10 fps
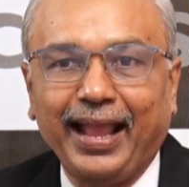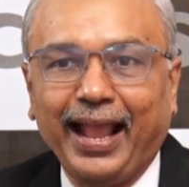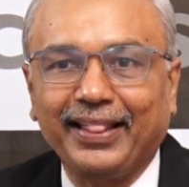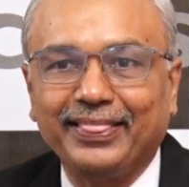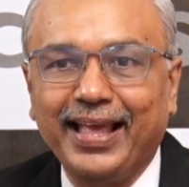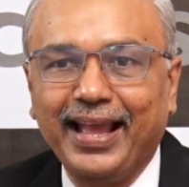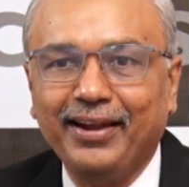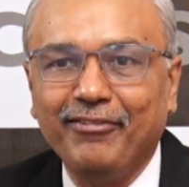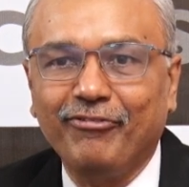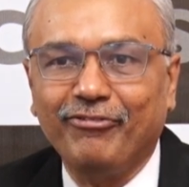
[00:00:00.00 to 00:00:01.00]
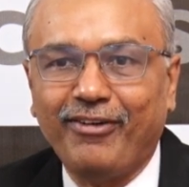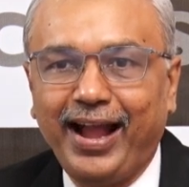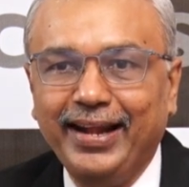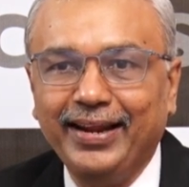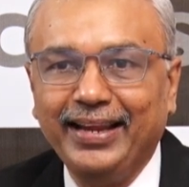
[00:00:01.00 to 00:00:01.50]
and then
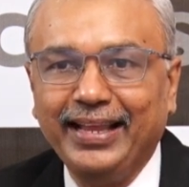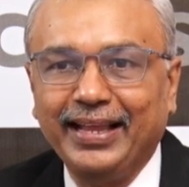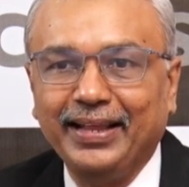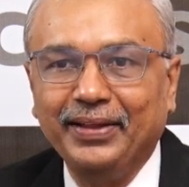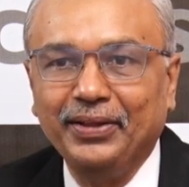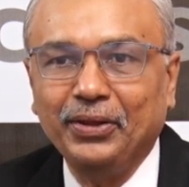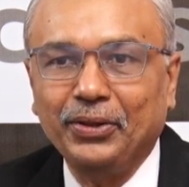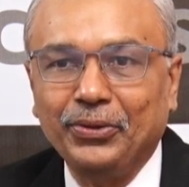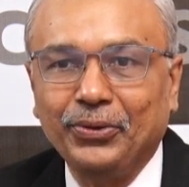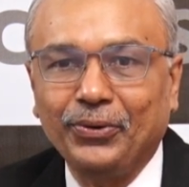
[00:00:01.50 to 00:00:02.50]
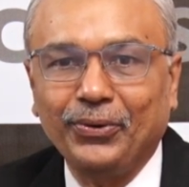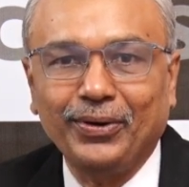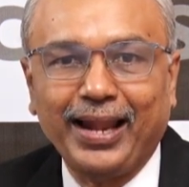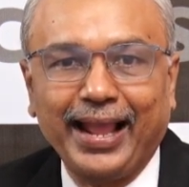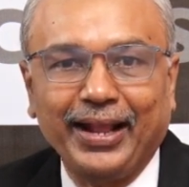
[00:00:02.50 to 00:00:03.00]
finally
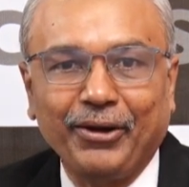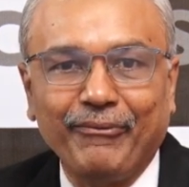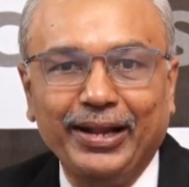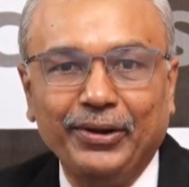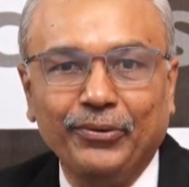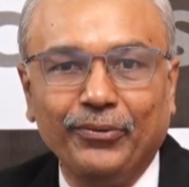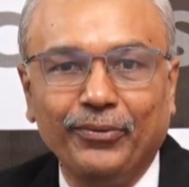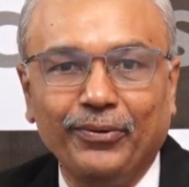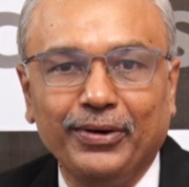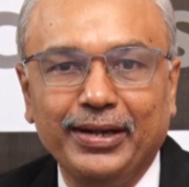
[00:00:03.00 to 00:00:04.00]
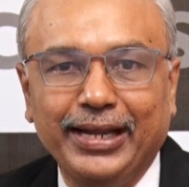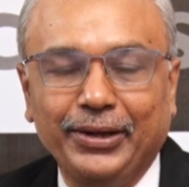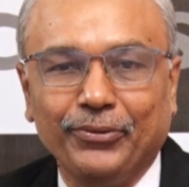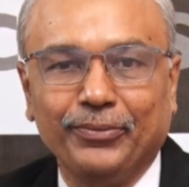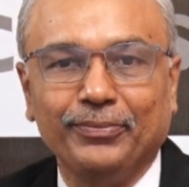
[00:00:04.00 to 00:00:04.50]
queen to
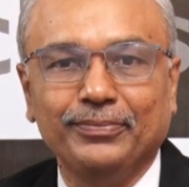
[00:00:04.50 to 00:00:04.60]
d2.